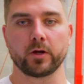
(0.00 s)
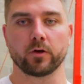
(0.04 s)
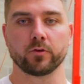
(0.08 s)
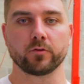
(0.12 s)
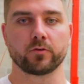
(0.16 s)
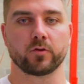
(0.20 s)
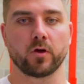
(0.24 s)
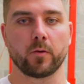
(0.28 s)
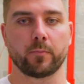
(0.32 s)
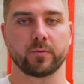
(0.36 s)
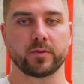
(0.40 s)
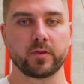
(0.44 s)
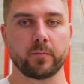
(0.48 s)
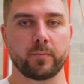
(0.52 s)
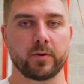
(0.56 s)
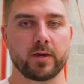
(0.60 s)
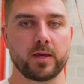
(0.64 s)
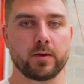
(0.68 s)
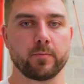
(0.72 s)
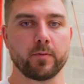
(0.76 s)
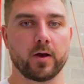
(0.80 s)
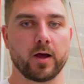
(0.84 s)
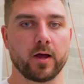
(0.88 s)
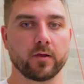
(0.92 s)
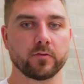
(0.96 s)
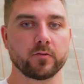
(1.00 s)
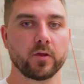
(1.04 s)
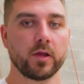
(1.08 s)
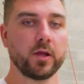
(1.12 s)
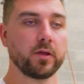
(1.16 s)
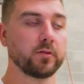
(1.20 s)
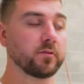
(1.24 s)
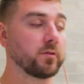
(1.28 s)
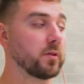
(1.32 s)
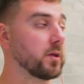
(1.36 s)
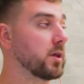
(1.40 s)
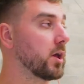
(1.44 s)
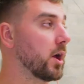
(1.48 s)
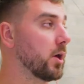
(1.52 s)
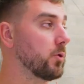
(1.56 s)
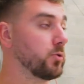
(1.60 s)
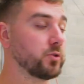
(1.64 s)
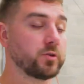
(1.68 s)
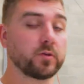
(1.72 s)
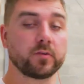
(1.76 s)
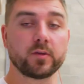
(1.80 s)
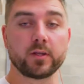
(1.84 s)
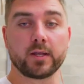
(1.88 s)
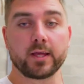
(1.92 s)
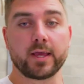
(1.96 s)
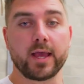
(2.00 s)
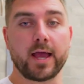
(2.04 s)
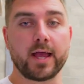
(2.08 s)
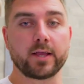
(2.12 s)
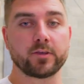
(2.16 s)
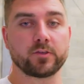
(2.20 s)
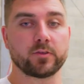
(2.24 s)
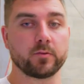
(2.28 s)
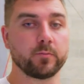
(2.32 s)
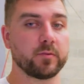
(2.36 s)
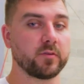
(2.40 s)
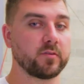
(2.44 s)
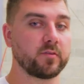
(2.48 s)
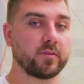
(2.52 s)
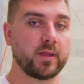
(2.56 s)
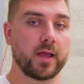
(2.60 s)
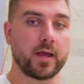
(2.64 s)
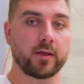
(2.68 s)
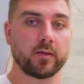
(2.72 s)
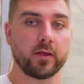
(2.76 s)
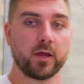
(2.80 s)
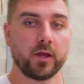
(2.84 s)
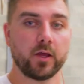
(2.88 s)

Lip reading: on top of the P-bars. So the coach is going to catch them instead.